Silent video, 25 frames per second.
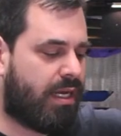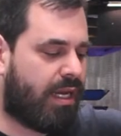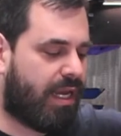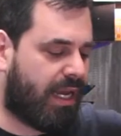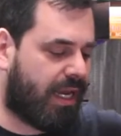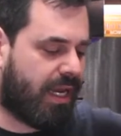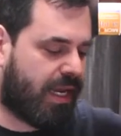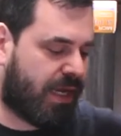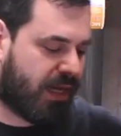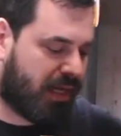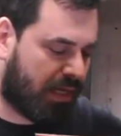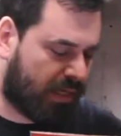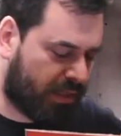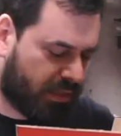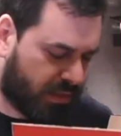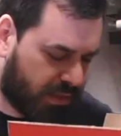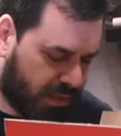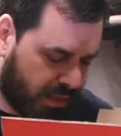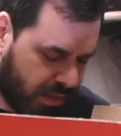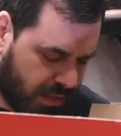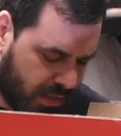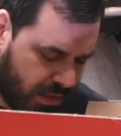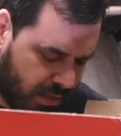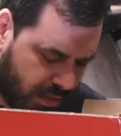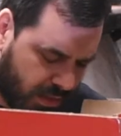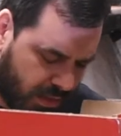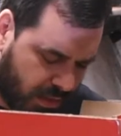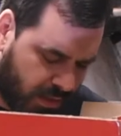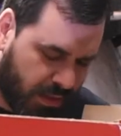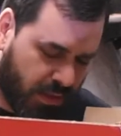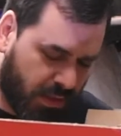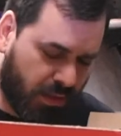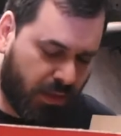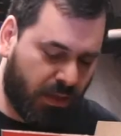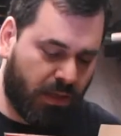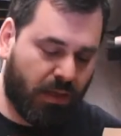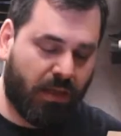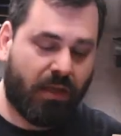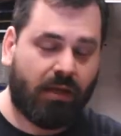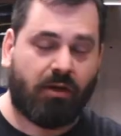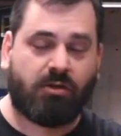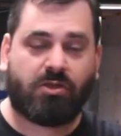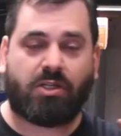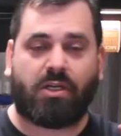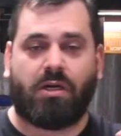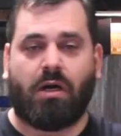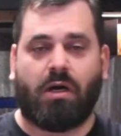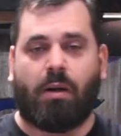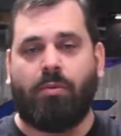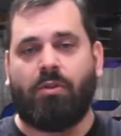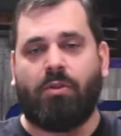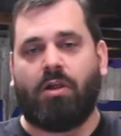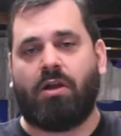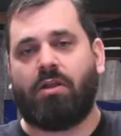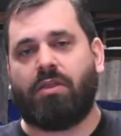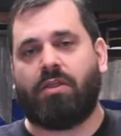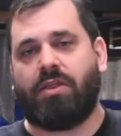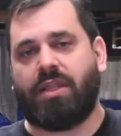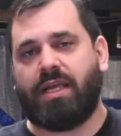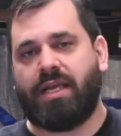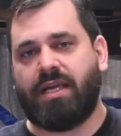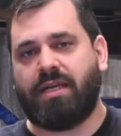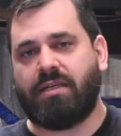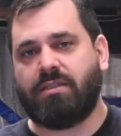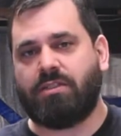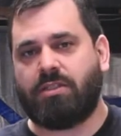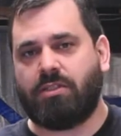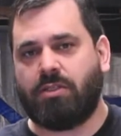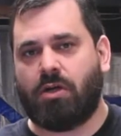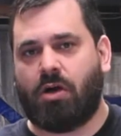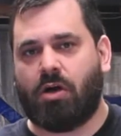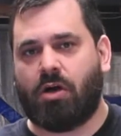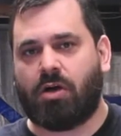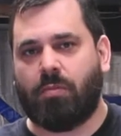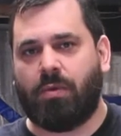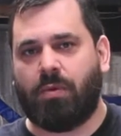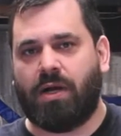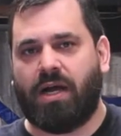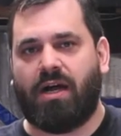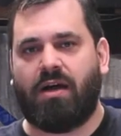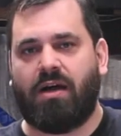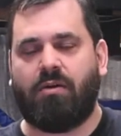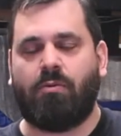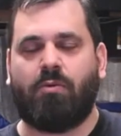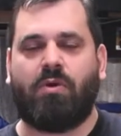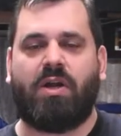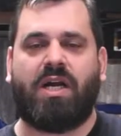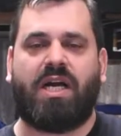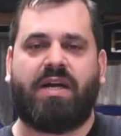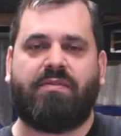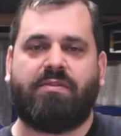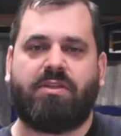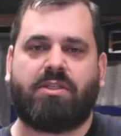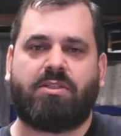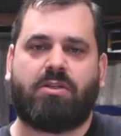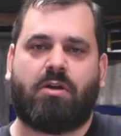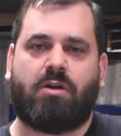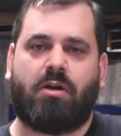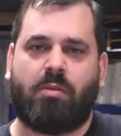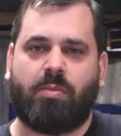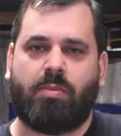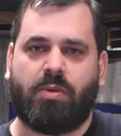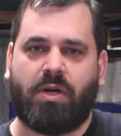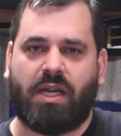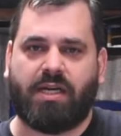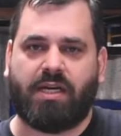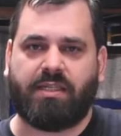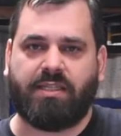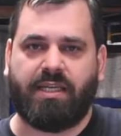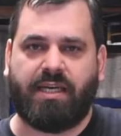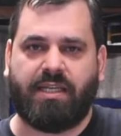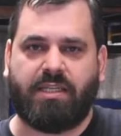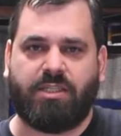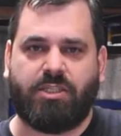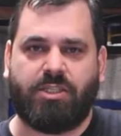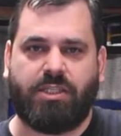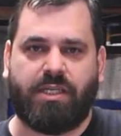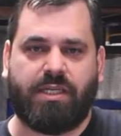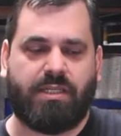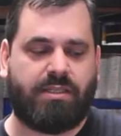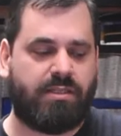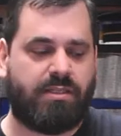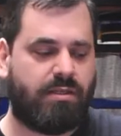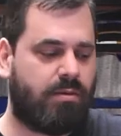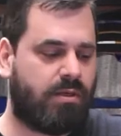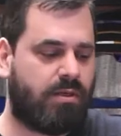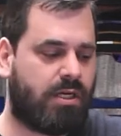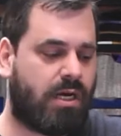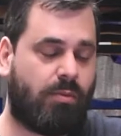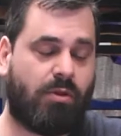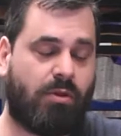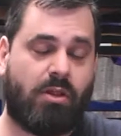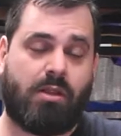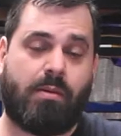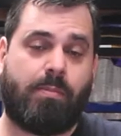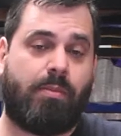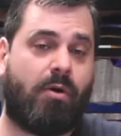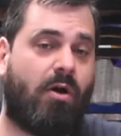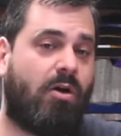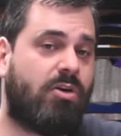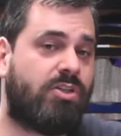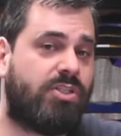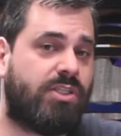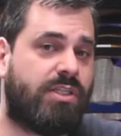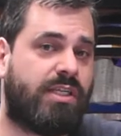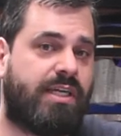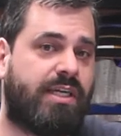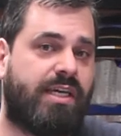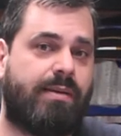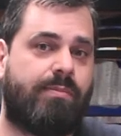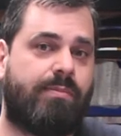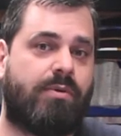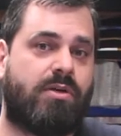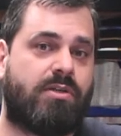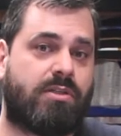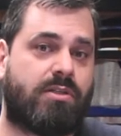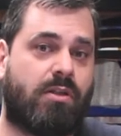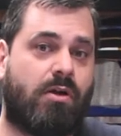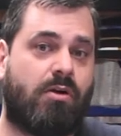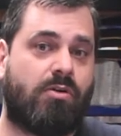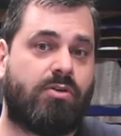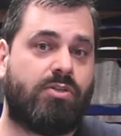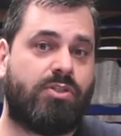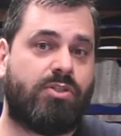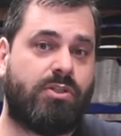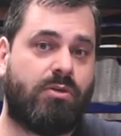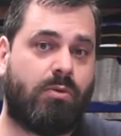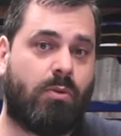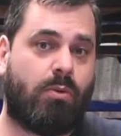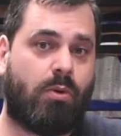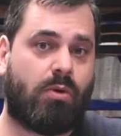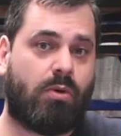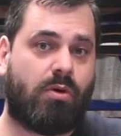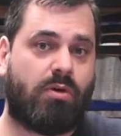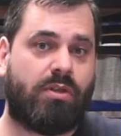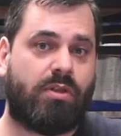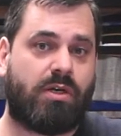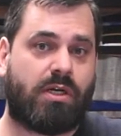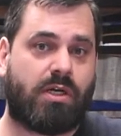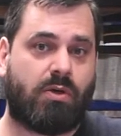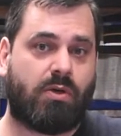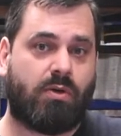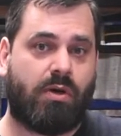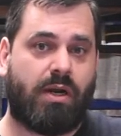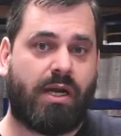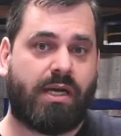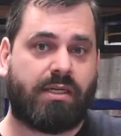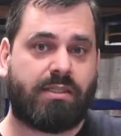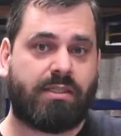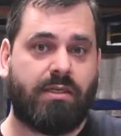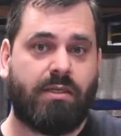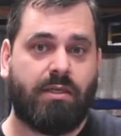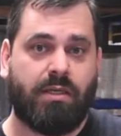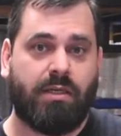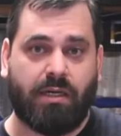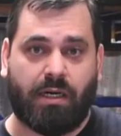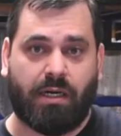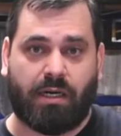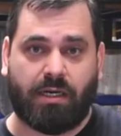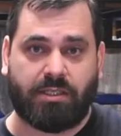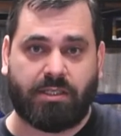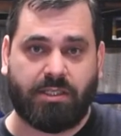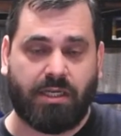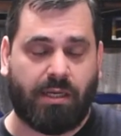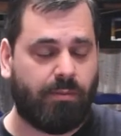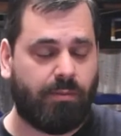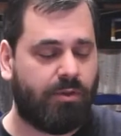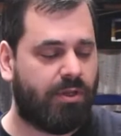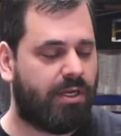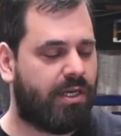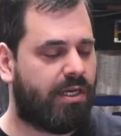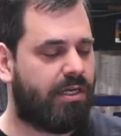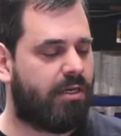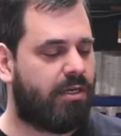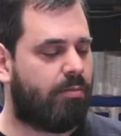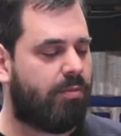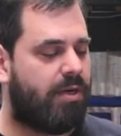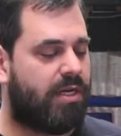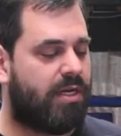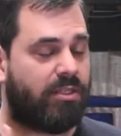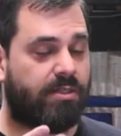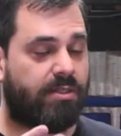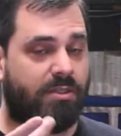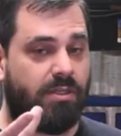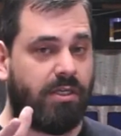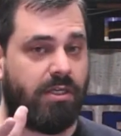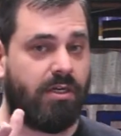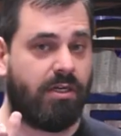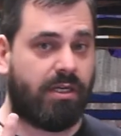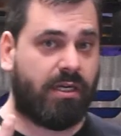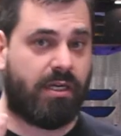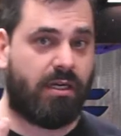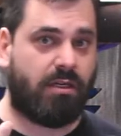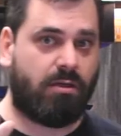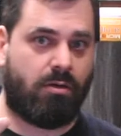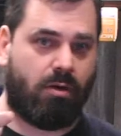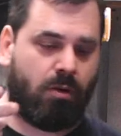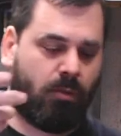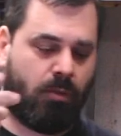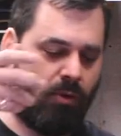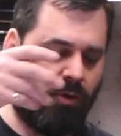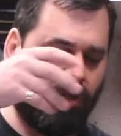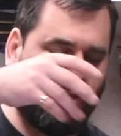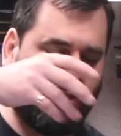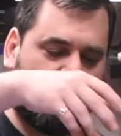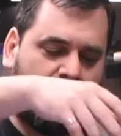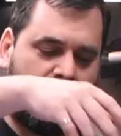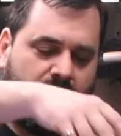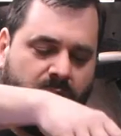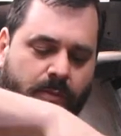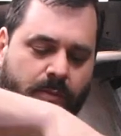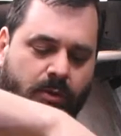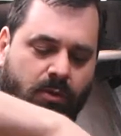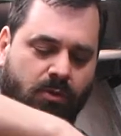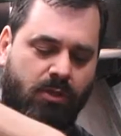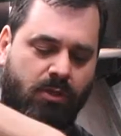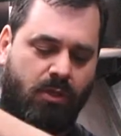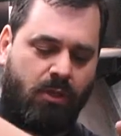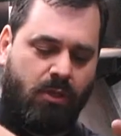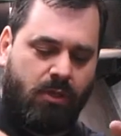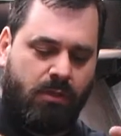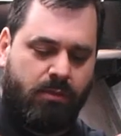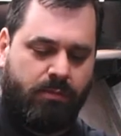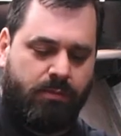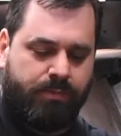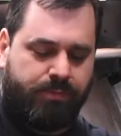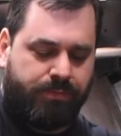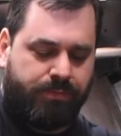And there's a couple other things to talk about, and we'll have this on our product data sheet. So a couple other parts you need, but as long as you order the correct assembly, you're basically going to get a turbo that's ready to bolt on.